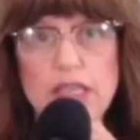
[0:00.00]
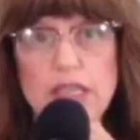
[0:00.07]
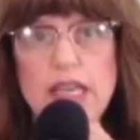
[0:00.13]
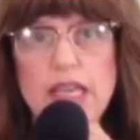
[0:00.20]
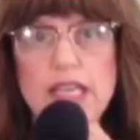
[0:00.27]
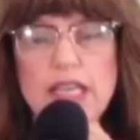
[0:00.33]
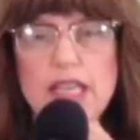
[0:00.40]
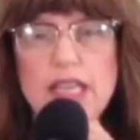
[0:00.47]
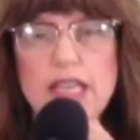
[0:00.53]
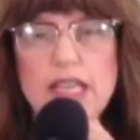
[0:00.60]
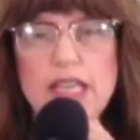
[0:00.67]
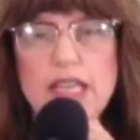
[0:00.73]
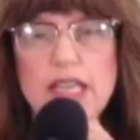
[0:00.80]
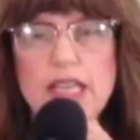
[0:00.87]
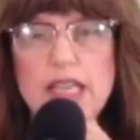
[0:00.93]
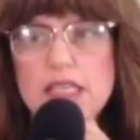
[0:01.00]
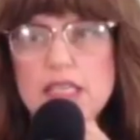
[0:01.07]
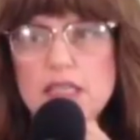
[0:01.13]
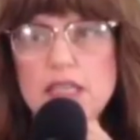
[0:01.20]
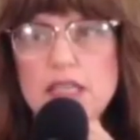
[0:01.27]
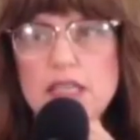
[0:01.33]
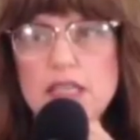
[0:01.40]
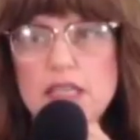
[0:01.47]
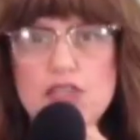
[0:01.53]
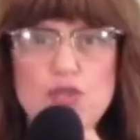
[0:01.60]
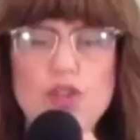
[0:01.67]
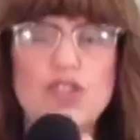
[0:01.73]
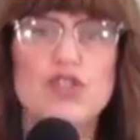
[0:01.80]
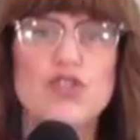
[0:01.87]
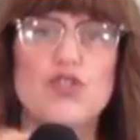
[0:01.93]
and this is a
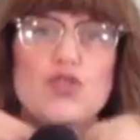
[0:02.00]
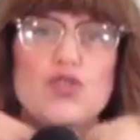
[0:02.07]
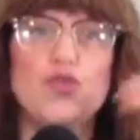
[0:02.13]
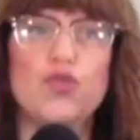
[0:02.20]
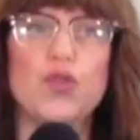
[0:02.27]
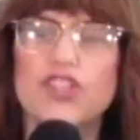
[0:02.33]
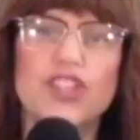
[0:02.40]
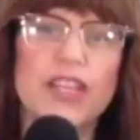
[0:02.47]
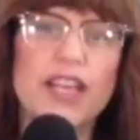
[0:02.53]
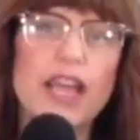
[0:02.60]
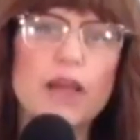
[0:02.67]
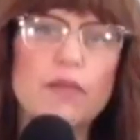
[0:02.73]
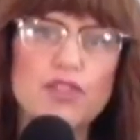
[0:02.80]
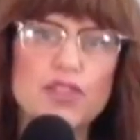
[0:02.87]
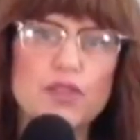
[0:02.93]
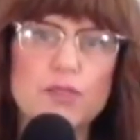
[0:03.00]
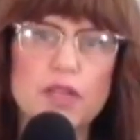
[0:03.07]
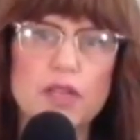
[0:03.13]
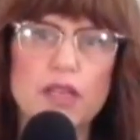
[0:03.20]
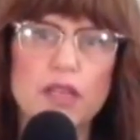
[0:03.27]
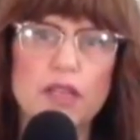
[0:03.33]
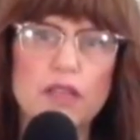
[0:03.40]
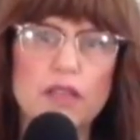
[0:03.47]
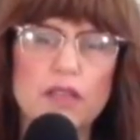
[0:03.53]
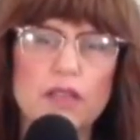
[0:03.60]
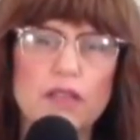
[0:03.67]
student who came to me